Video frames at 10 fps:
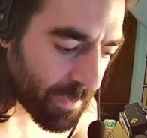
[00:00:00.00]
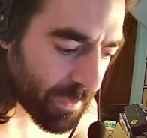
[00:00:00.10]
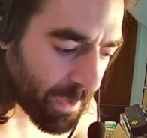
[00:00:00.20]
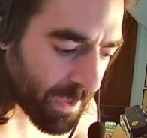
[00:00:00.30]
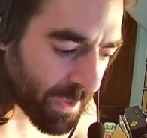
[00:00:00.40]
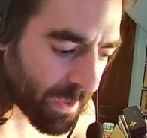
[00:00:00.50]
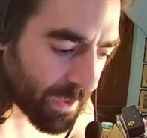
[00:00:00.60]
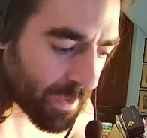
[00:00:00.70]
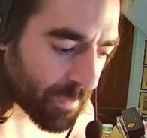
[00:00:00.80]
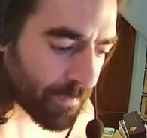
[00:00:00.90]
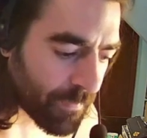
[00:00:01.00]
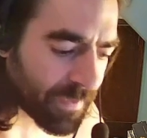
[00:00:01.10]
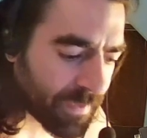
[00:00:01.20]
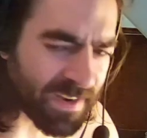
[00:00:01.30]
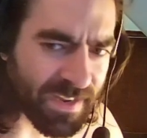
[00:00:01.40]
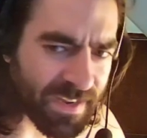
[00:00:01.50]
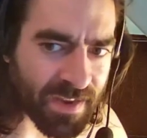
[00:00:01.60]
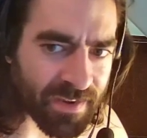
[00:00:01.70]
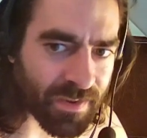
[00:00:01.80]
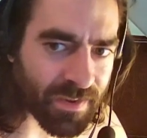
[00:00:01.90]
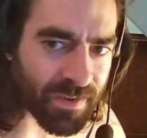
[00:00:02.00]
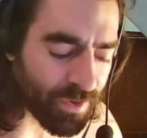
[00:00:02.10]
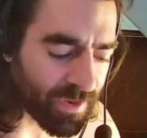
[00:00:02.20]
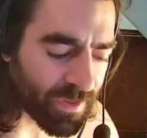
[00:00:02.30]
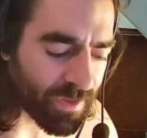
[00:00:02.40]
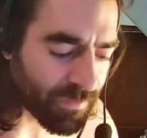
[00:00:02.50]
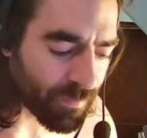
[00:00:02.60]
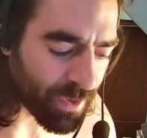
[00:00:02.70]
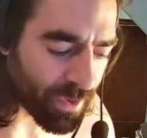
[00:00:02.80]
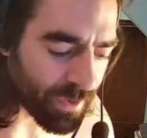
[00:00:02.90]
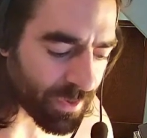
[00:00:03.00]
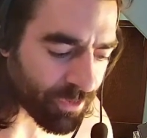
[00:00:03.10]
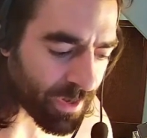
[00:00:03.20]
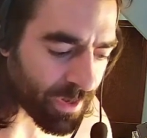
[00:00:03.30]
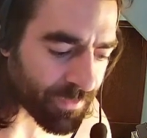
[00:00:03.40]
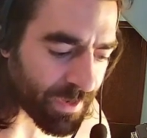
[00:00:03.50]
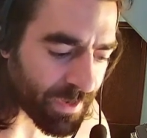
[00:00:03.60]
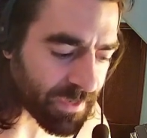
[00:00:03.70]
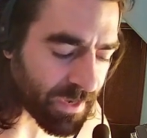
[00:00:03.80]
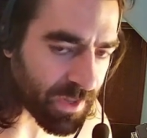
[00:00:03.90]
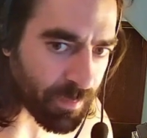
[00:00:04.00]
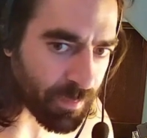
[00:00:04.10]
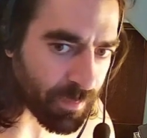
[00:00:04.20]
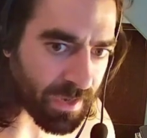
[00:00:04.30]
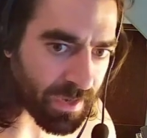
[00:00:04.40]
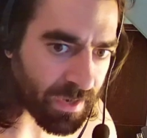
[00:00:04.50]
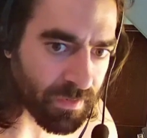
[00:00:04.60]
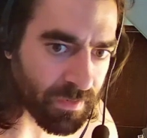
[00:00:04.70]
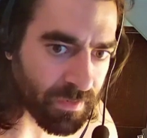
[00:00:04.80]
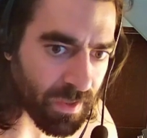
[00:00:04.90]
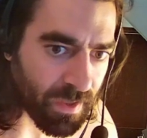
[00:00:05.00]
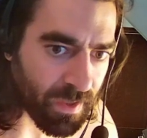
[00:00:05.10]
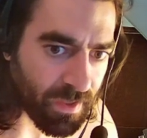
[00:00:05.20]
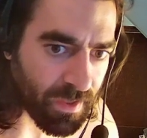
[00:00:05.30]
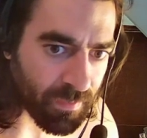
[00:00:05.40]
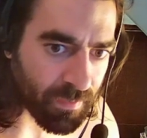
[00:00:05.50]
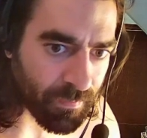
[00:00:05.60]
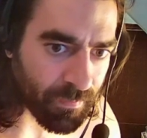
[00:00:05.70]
But then again, according to this book, Drawing on the Right Side of the Brain, um,